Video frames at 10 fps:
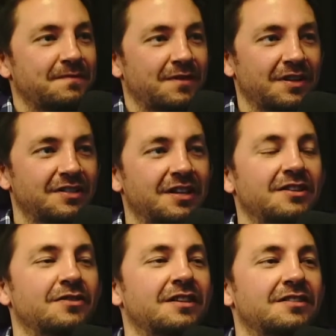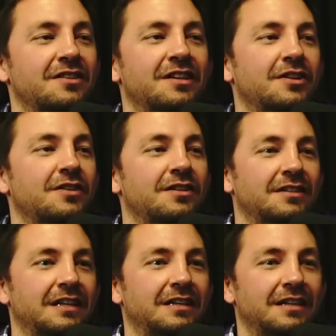It's like it's not like a
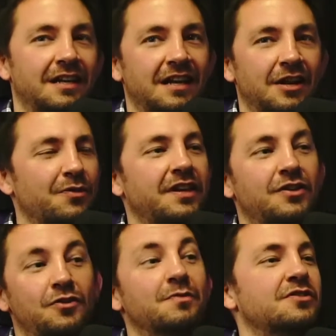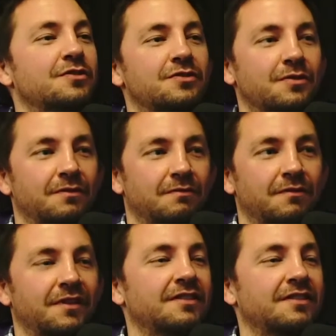and I don't think humans also think